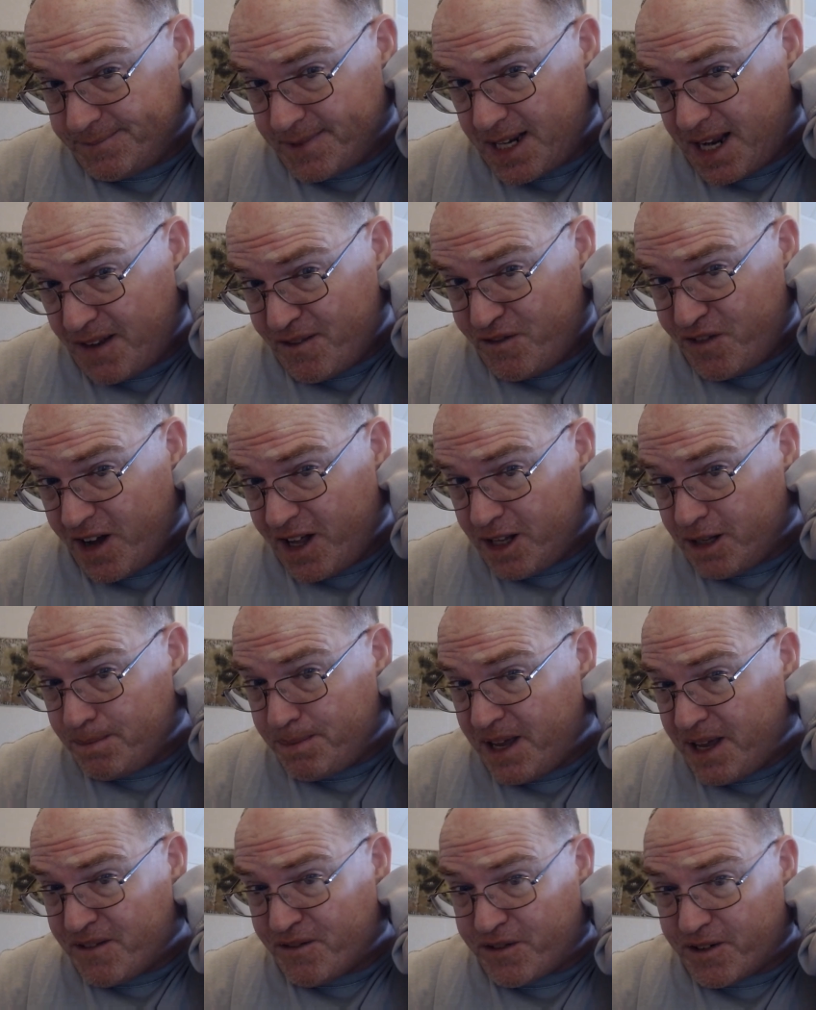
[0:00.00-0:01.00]
I've followed
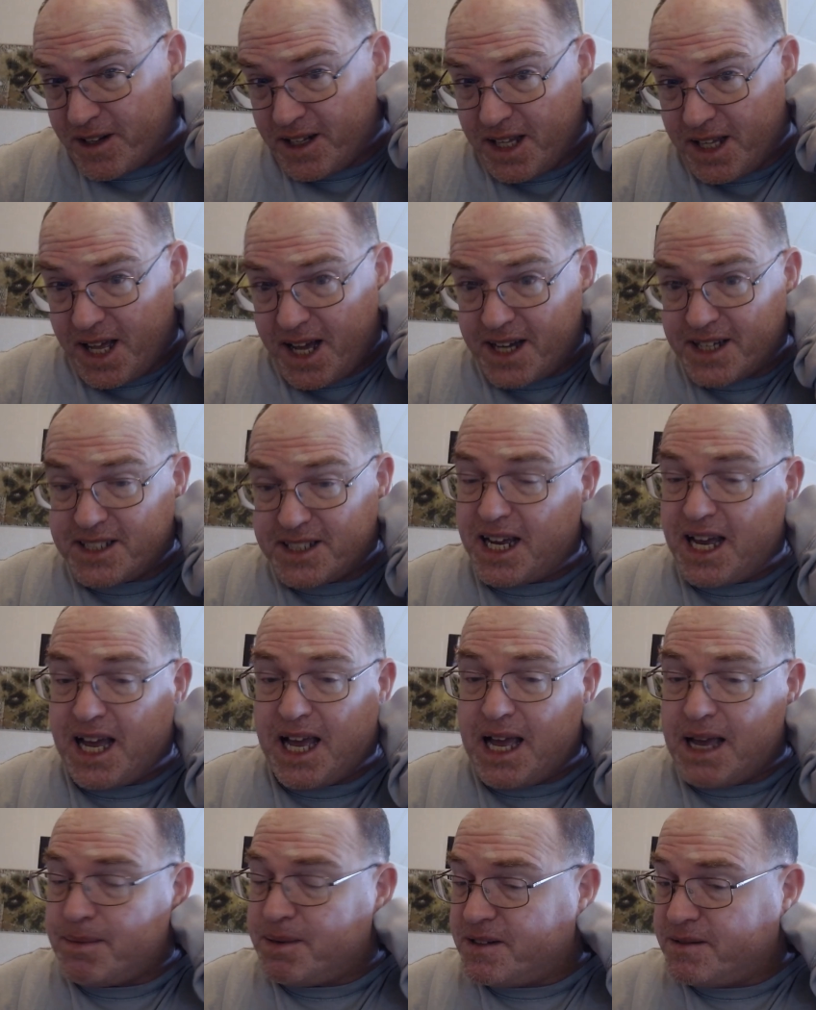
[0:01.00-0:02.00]
Ben for a long
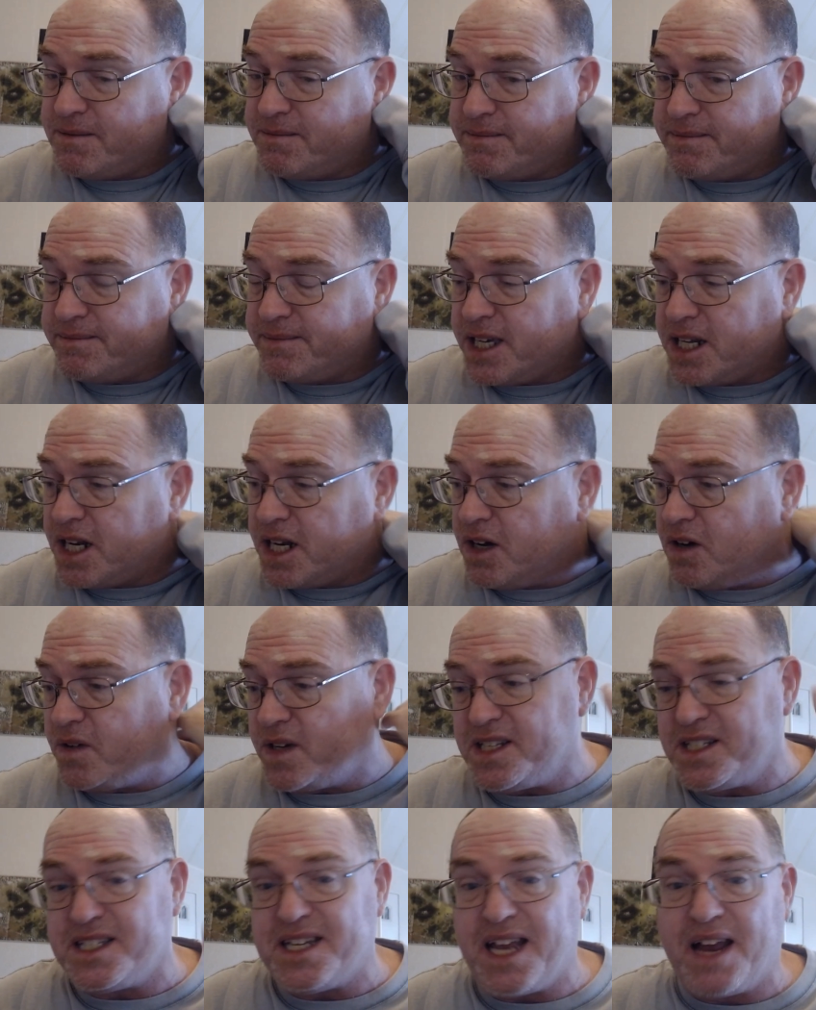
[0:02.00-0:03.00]
time, and you know,
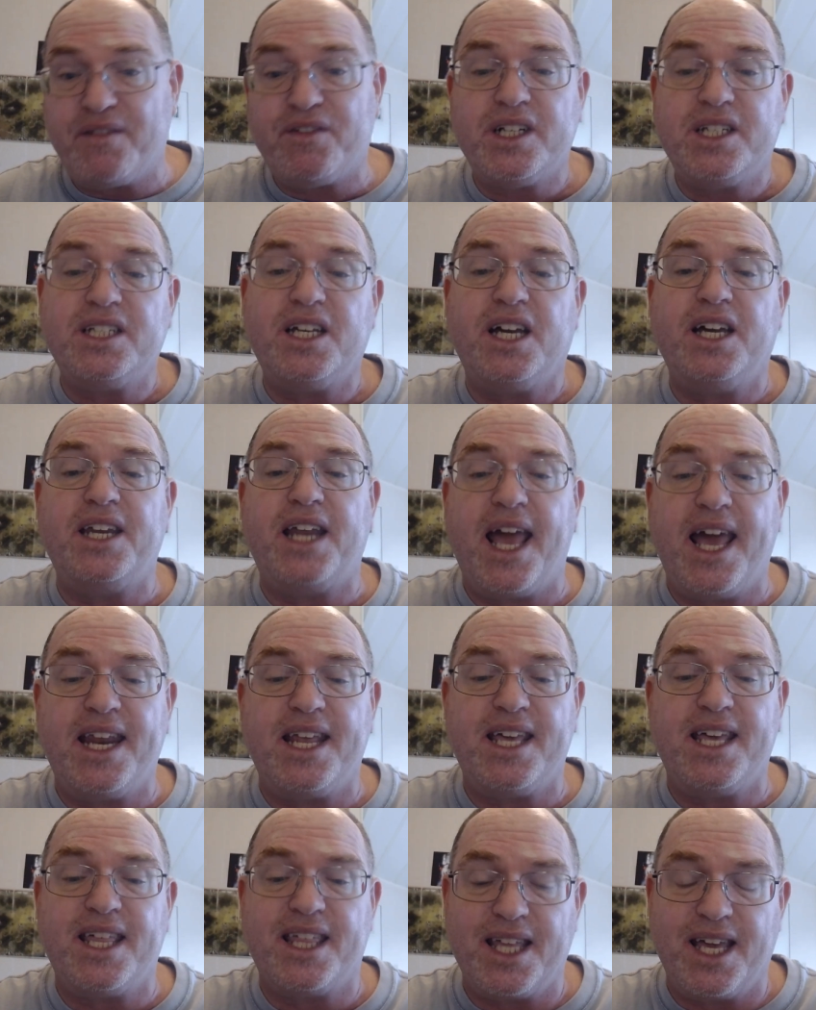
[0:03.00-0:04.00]
he's never done
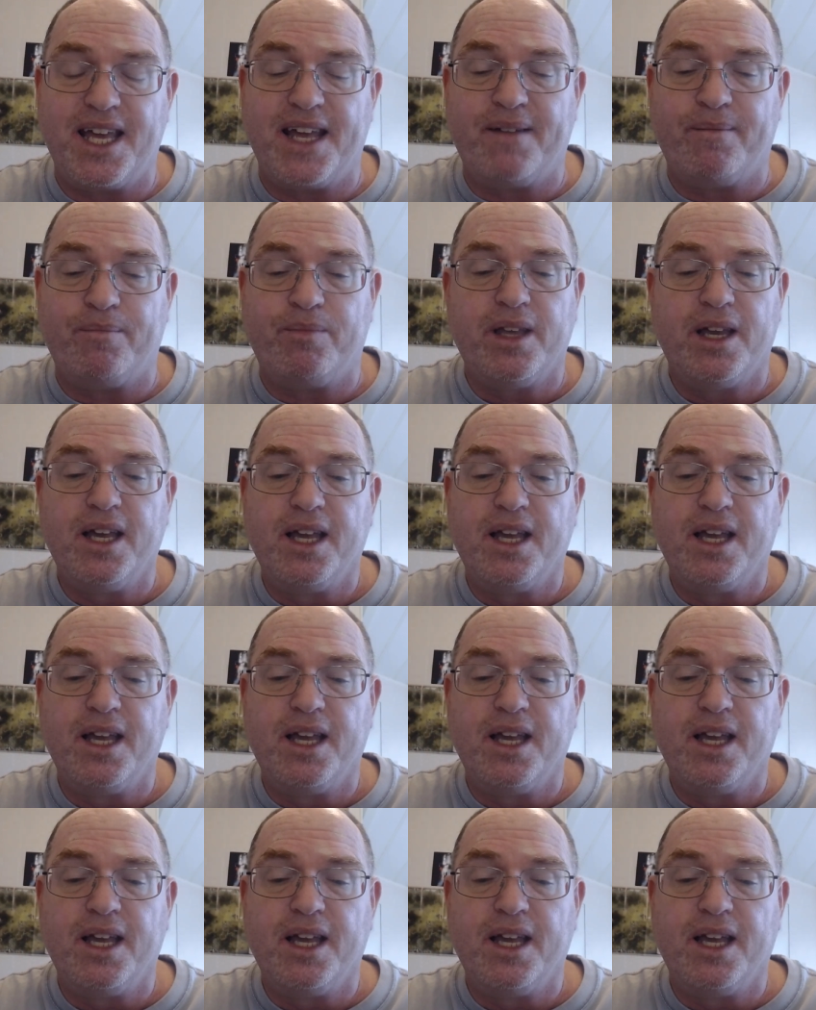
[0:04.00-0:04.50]
anything